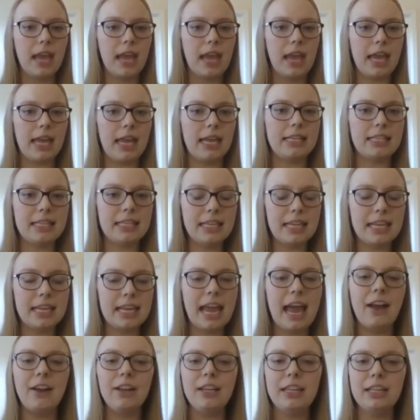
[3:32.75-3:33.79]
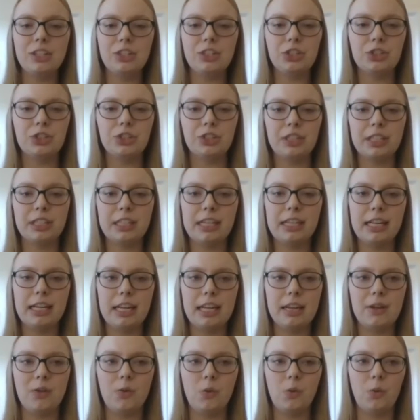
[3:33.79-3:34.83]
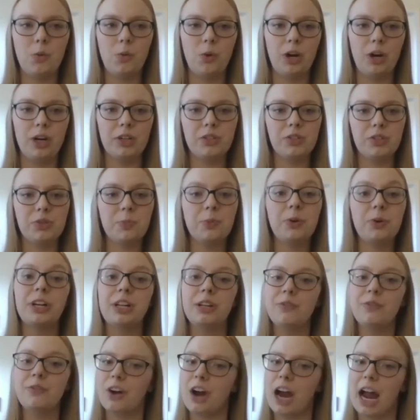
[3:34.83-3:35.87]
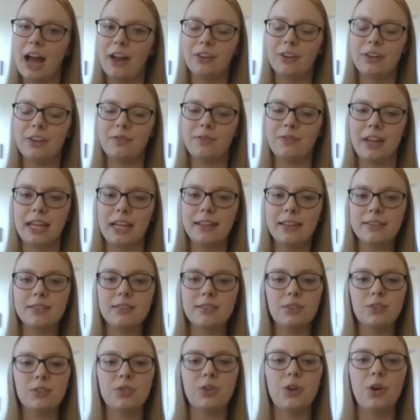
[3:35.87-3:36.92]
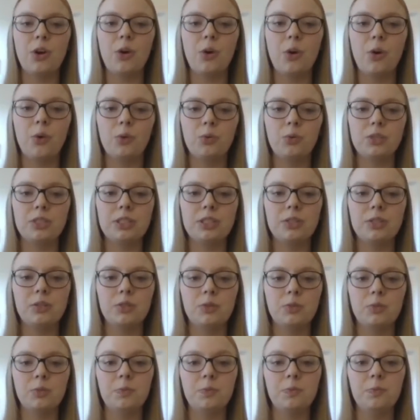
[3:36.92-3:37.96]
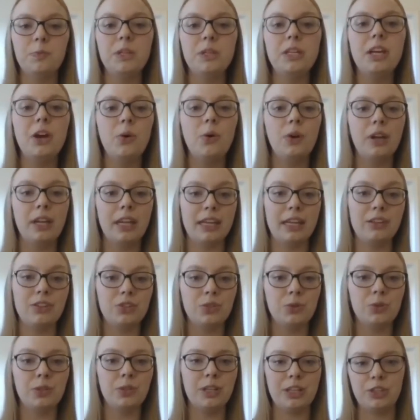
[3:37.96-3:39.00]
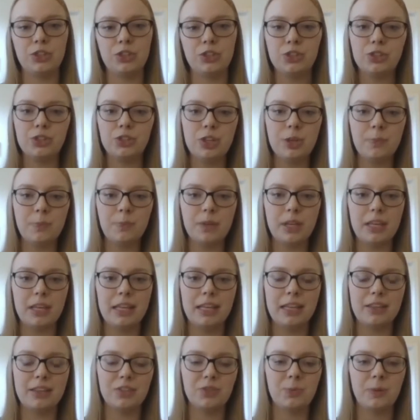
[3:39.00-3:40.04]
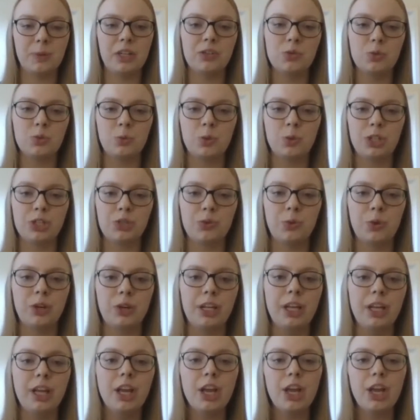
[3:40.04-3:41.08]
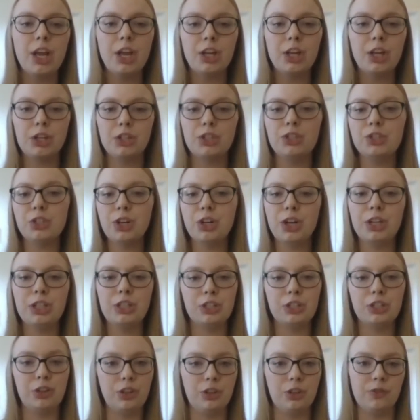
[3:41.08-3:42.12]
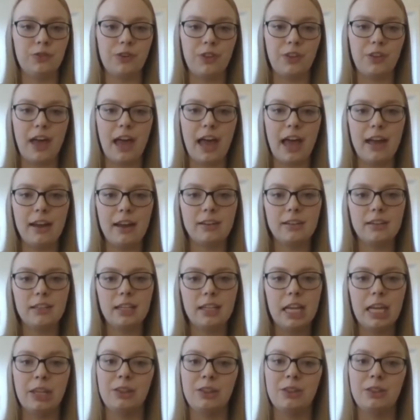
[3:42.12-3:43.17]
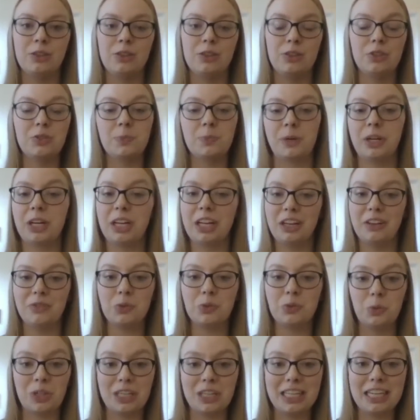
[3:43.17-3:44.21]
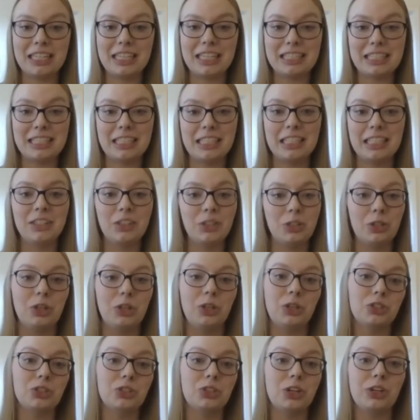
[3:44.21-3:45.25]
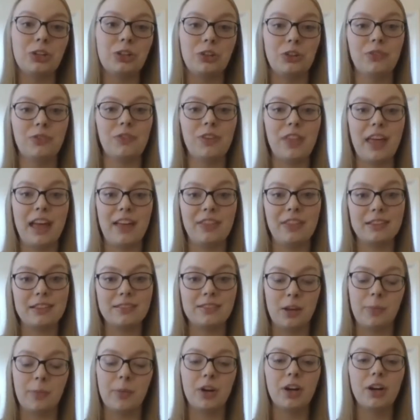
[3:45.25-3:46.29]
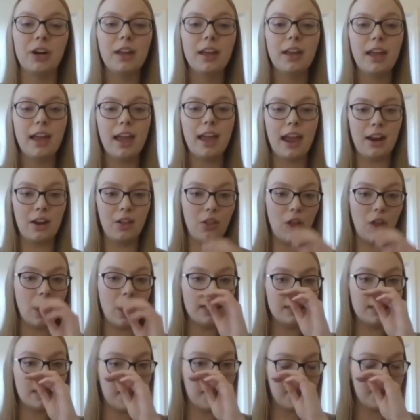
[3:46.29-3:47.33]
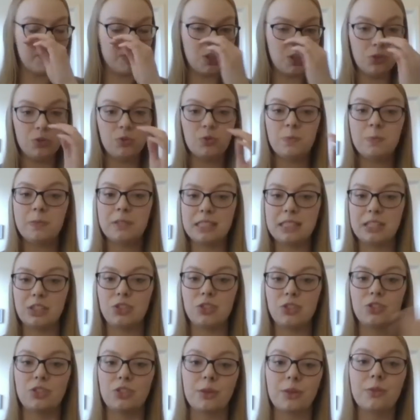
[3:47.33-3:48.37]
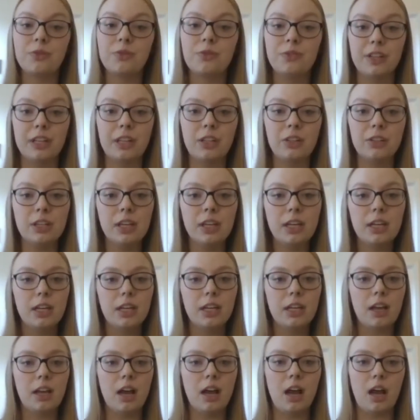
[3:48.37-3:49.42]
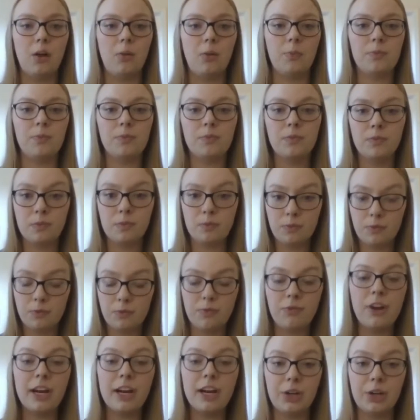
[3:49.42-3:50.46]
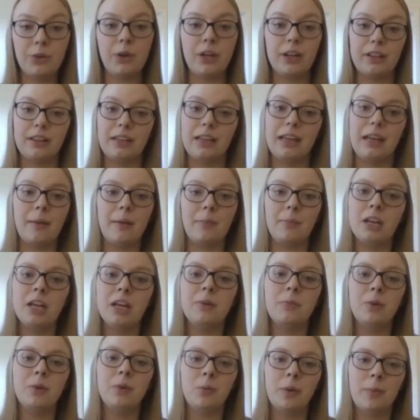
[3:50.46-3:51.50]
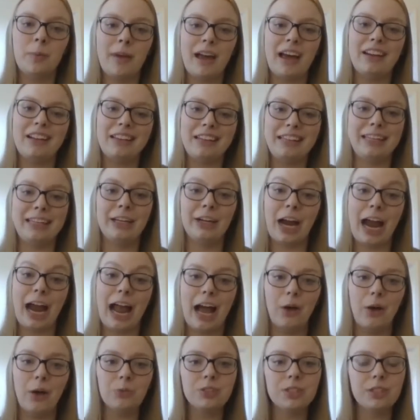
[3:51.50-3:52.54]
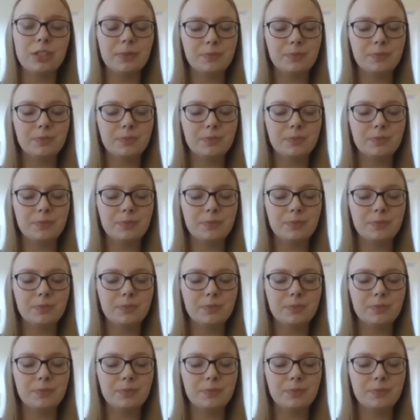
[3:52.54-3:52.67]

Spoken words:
And the accounting industry works pretty far out in advance. So to be going into an internship in spring of 2020, you're starting to look for that in the spring of 2019. You're starting to look for that in the summer. And a lot of times those positions are filled very quickly, at minimum about a year out.